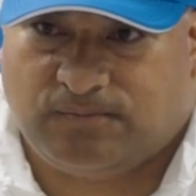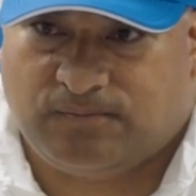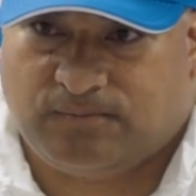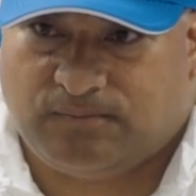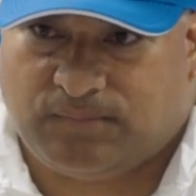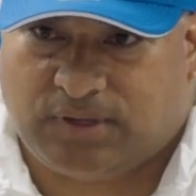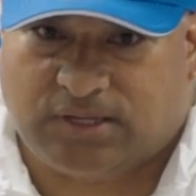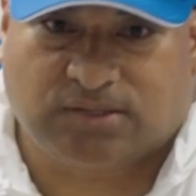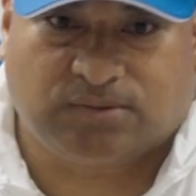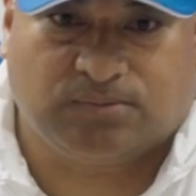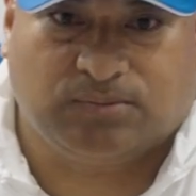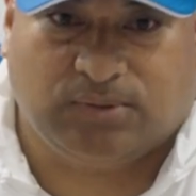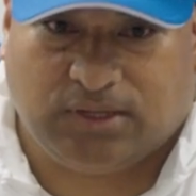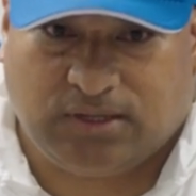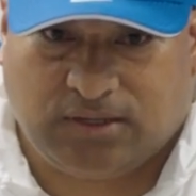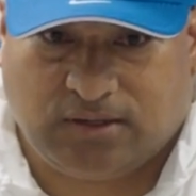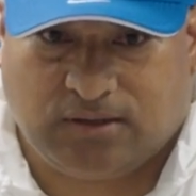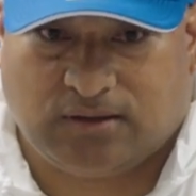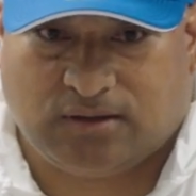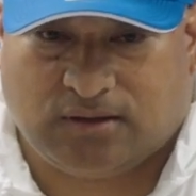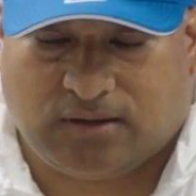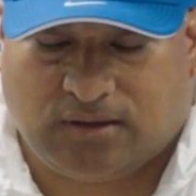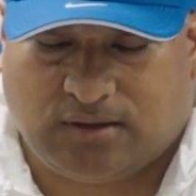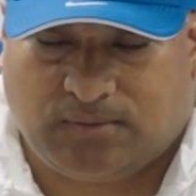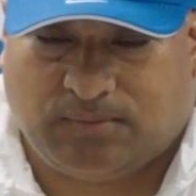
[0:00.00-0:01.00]
makes
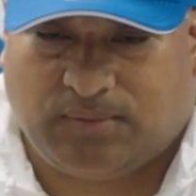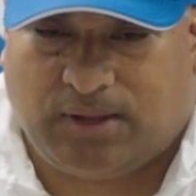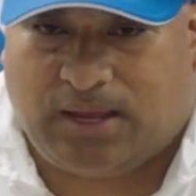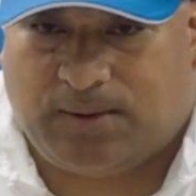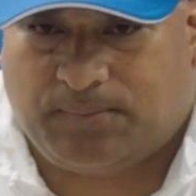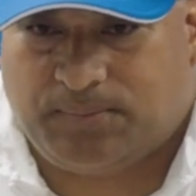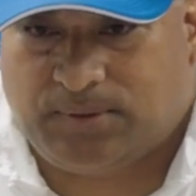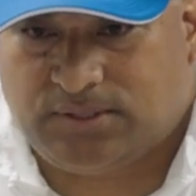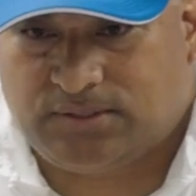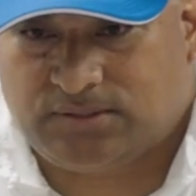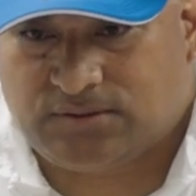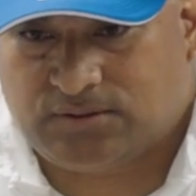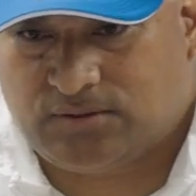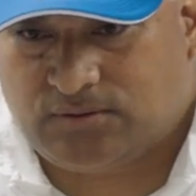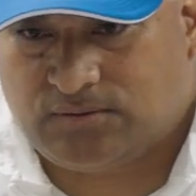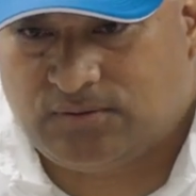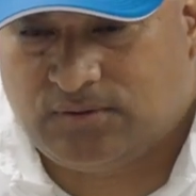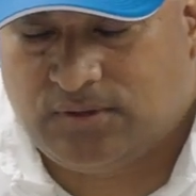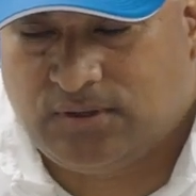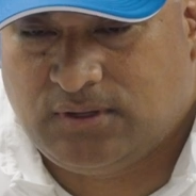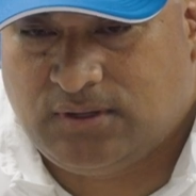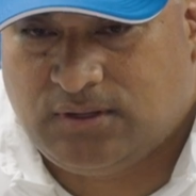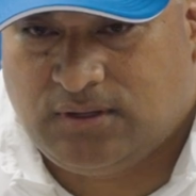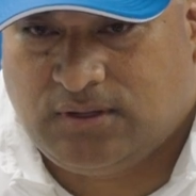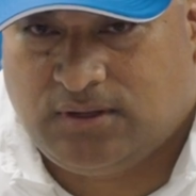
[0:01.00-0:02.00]
me happy. So
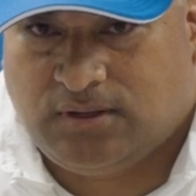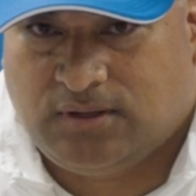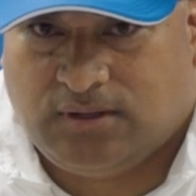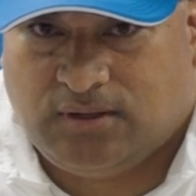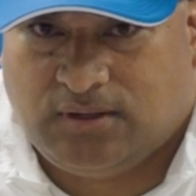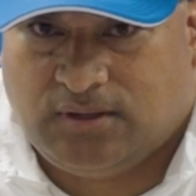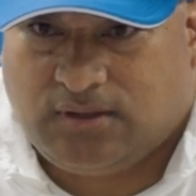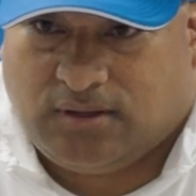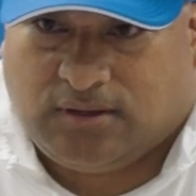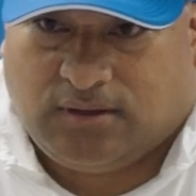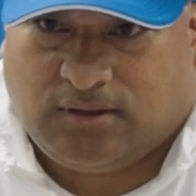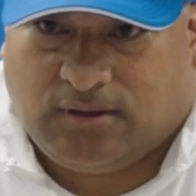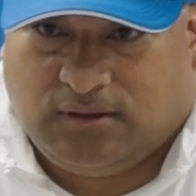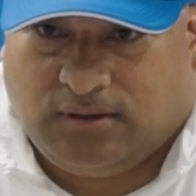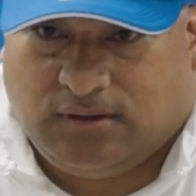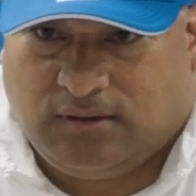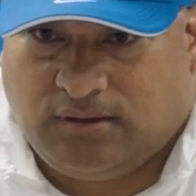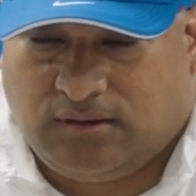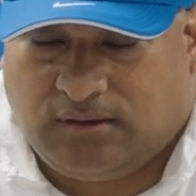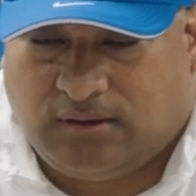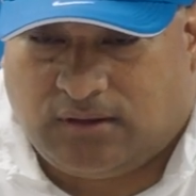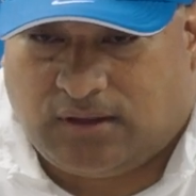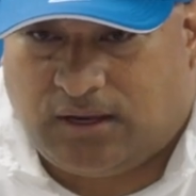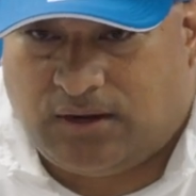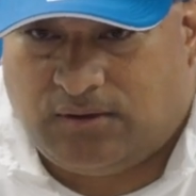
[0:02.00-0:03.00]

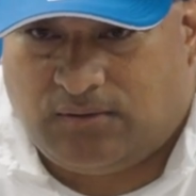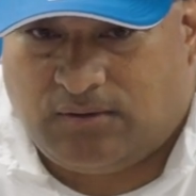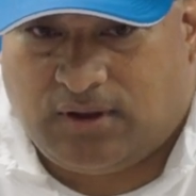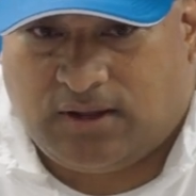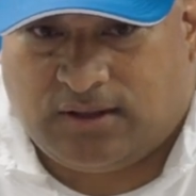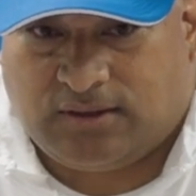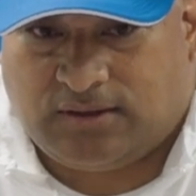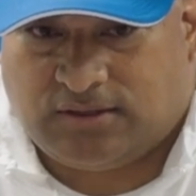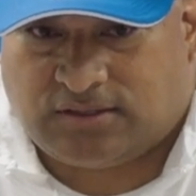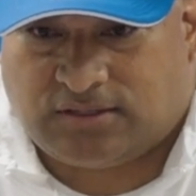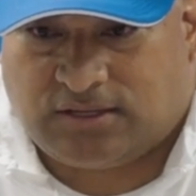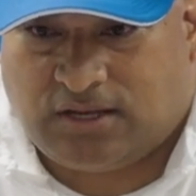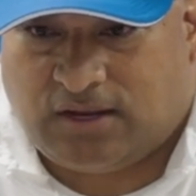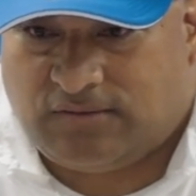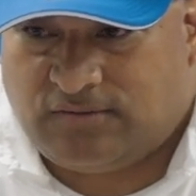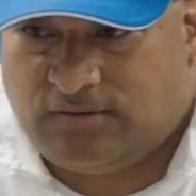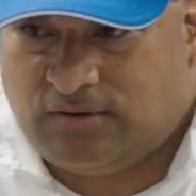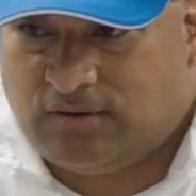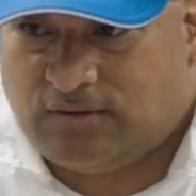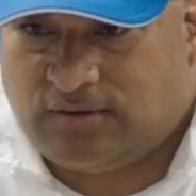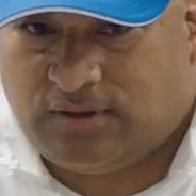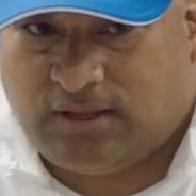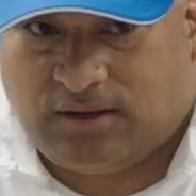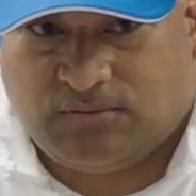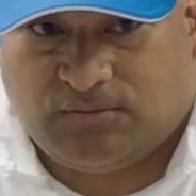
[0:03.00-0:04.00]
A-Rod and the staff
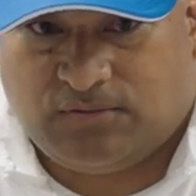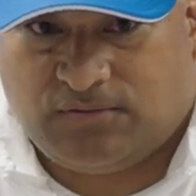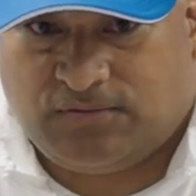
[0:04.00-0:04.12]
know that.